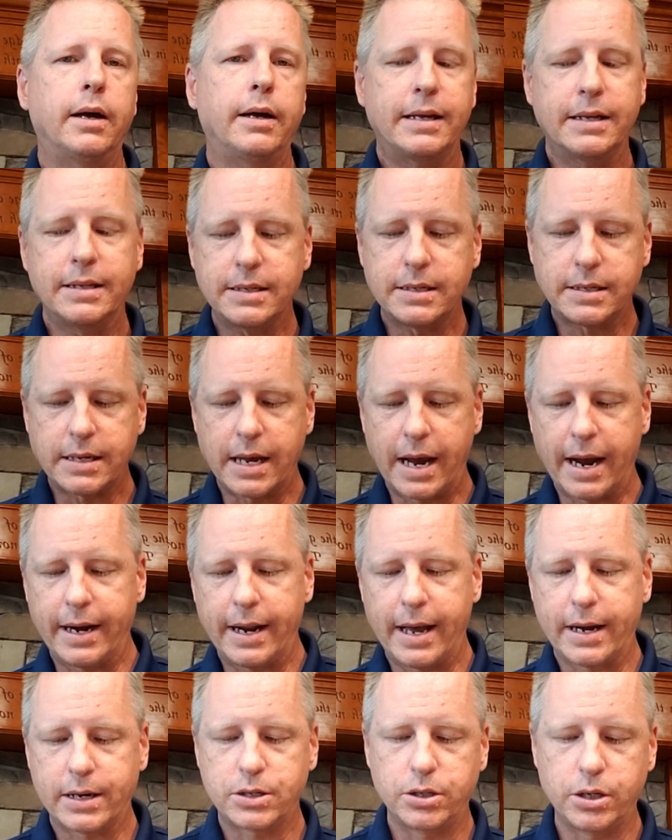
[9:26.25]

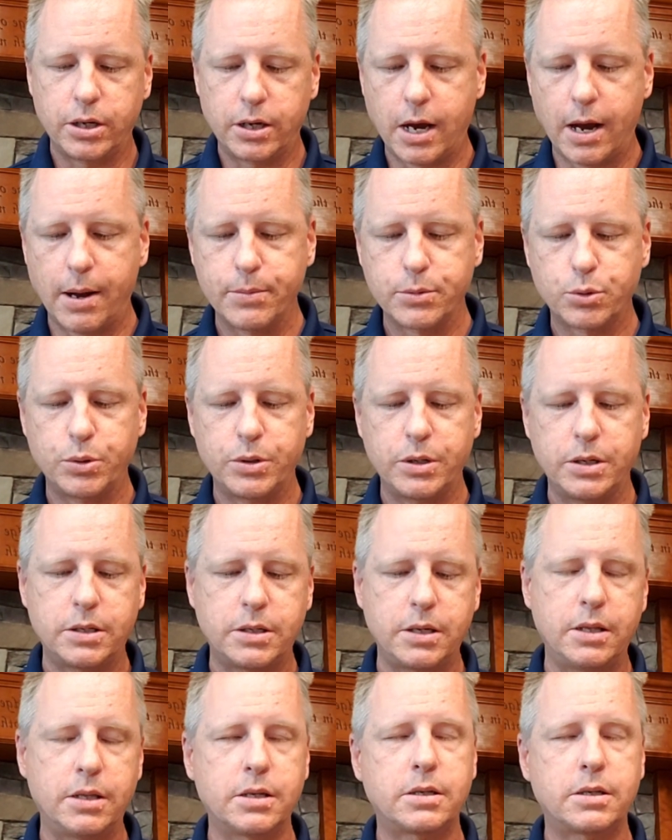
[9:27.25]
insight actually comes when you see